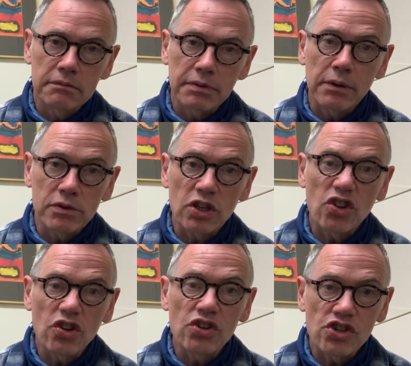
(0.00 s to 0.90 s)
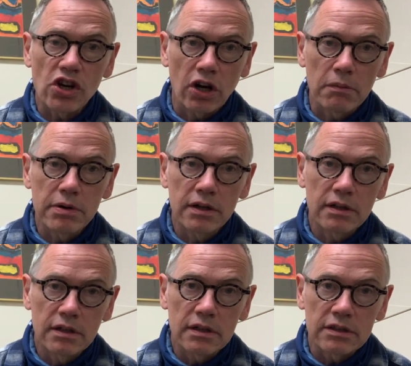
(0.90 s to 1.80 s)
but it was a good job
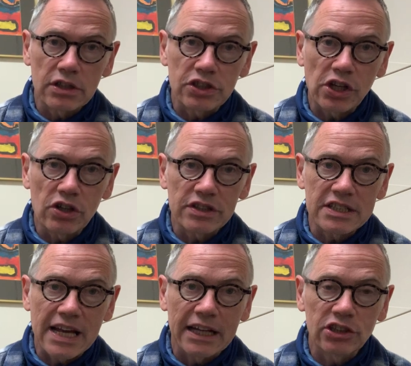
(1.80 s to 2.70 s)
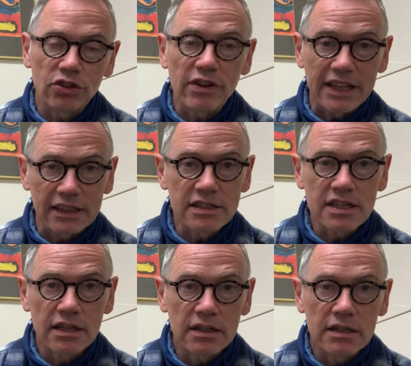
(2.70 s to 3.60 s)
that she got the tangerines
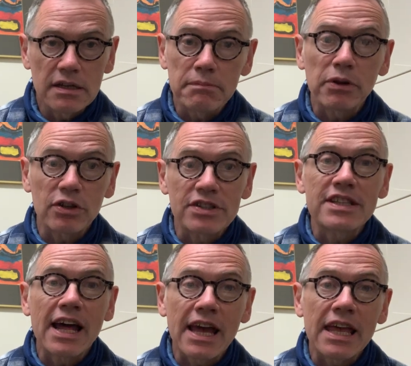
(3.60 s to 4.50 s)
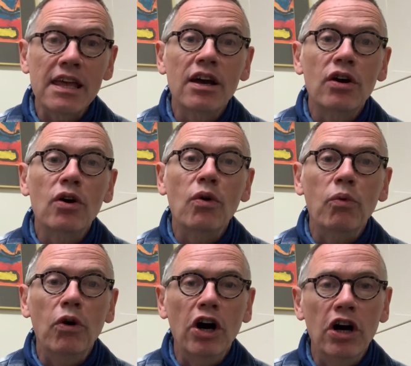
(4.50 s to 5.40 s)
because they
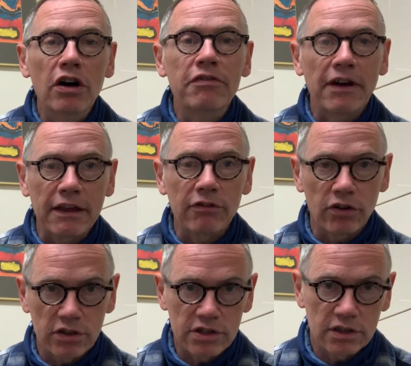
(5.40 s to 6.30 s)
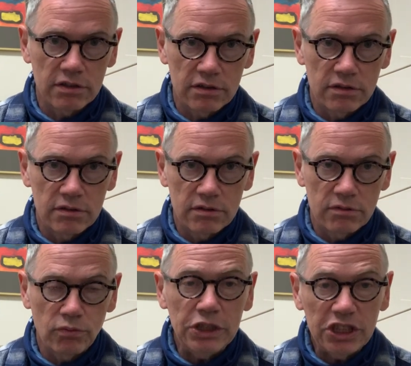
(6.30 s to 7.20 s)
were her favourite.
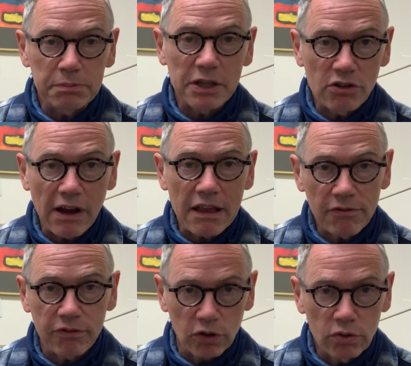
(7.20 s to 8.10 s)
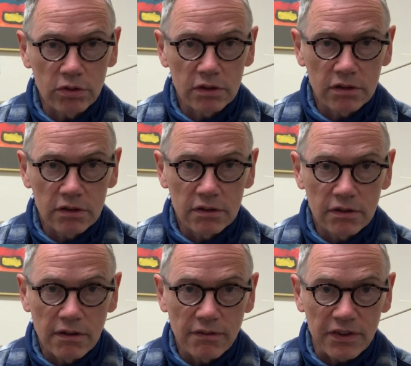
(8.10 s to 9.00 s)
We should be grateful
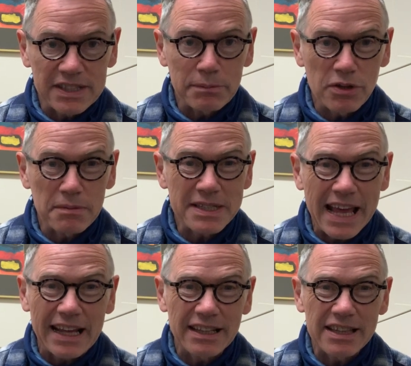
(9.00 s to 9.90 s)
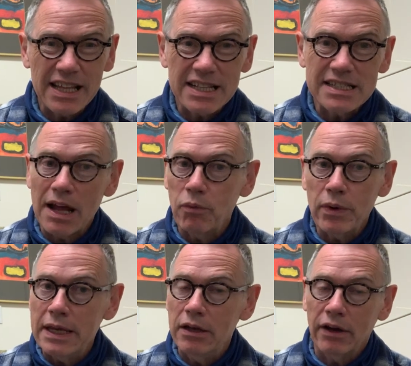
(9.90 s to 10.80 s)
for sometimes getting the things that
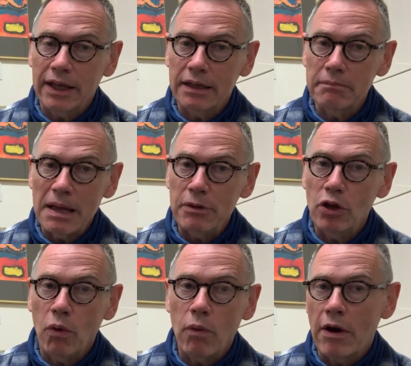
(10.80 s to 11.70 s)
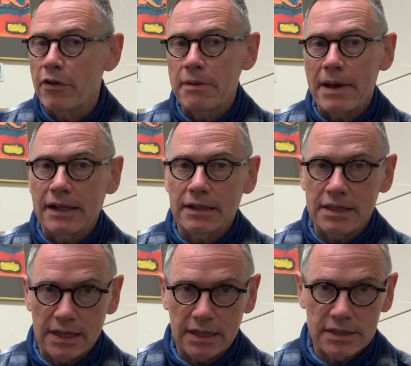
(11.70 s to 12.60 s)
we like and maybe not worry about the
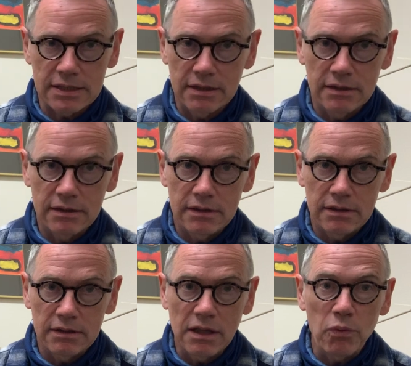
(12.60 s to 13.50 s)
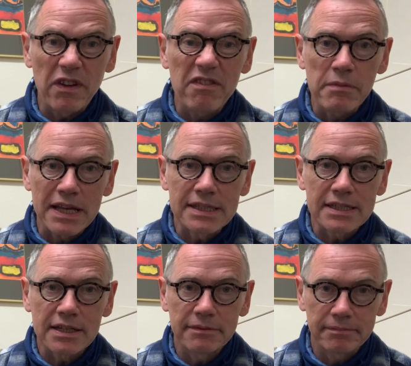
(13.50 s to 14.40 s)
things that we've missed.